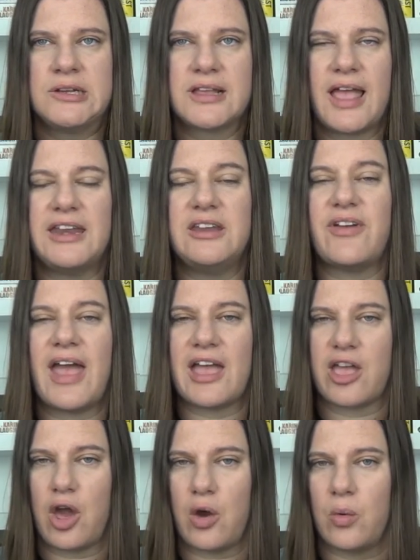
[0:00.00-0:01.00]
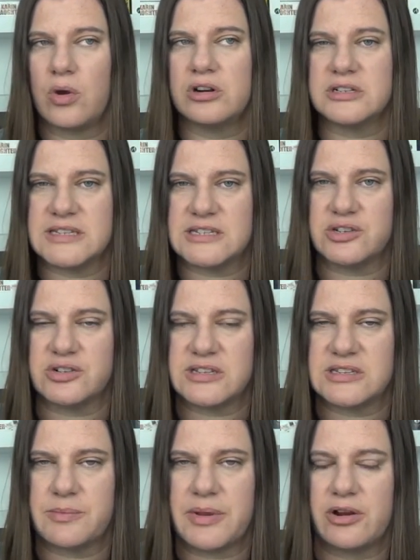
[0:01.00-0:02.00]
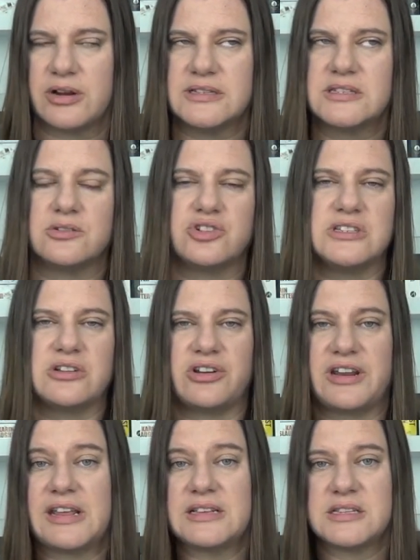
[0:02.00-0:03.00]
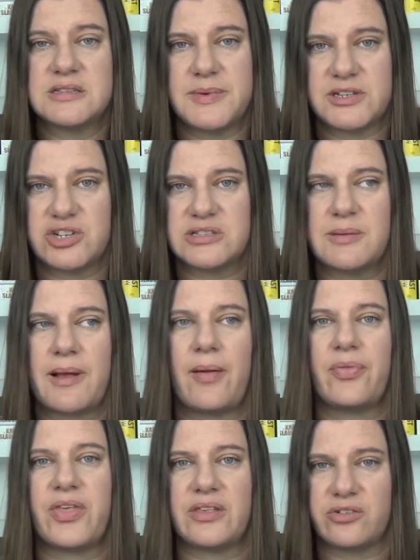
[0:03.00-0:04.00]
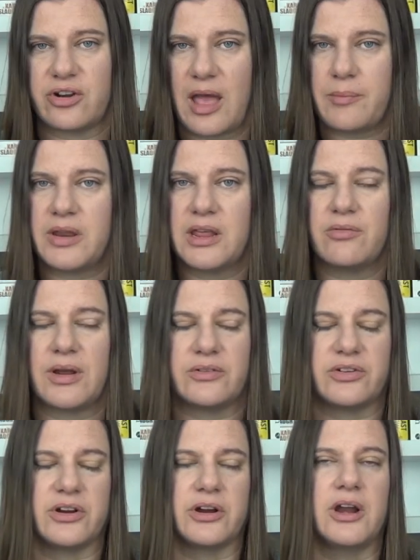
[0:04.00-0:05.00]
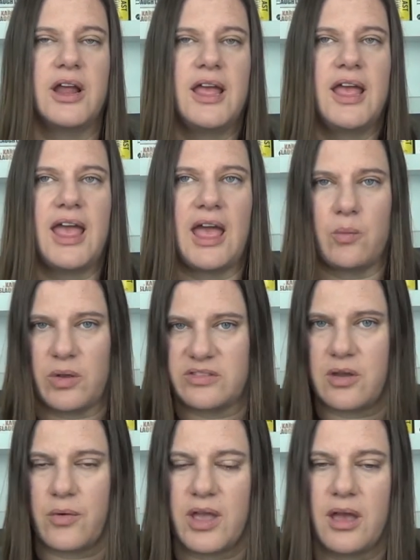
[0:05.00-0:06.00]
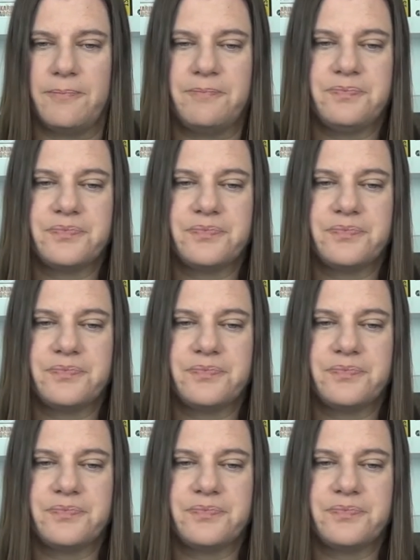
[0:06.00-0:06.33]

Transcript: kind of echo her sister's disappearance. So she's starting to get suspicious about things that are happening around her and what's going on.